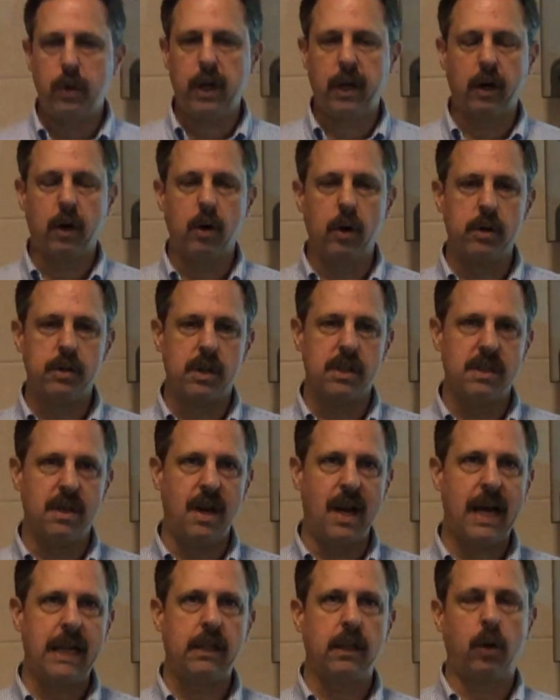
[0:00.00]
gigahertz is
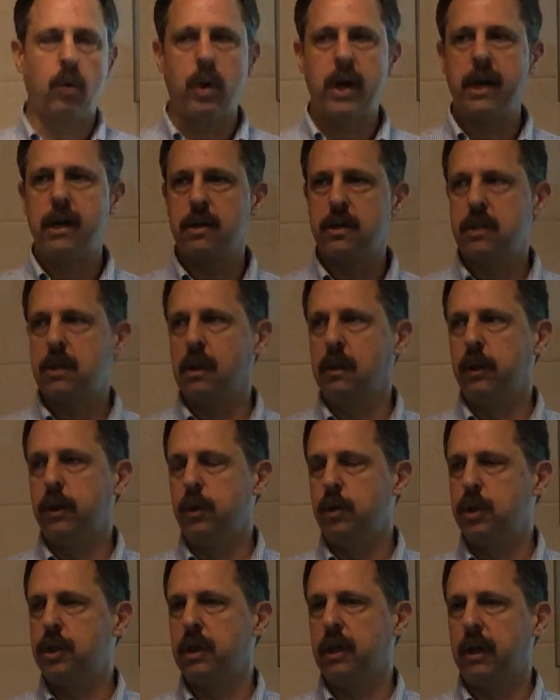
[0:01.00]
not the greatest
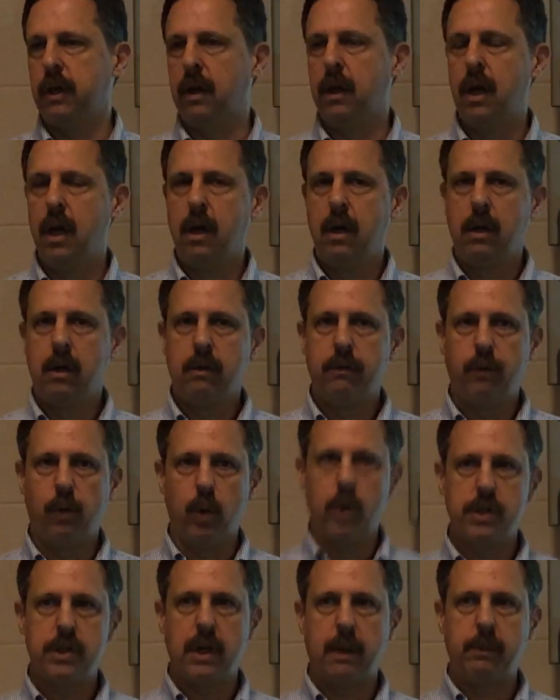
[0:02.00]
solution
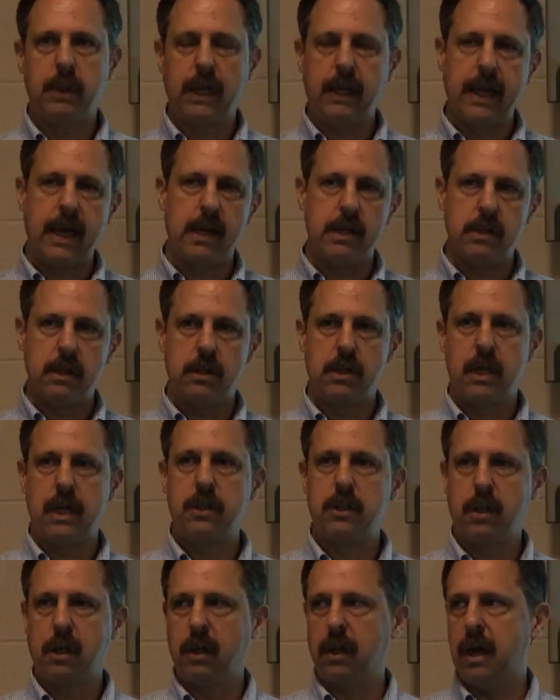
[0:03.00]
for something that is
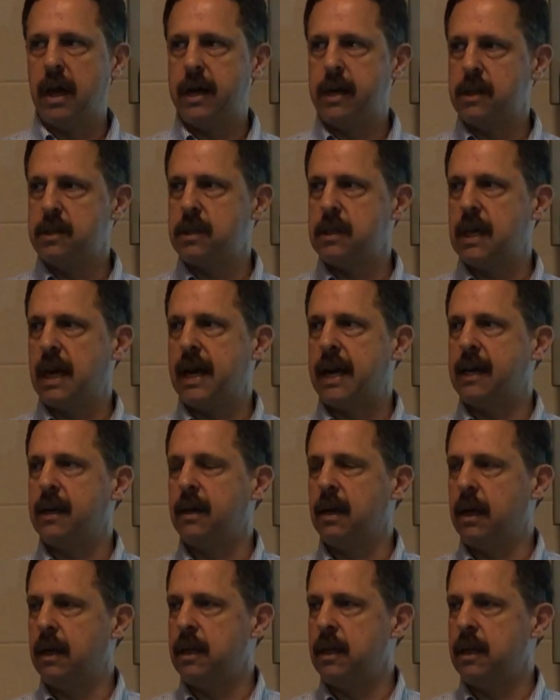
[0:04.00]
essentially line of sight.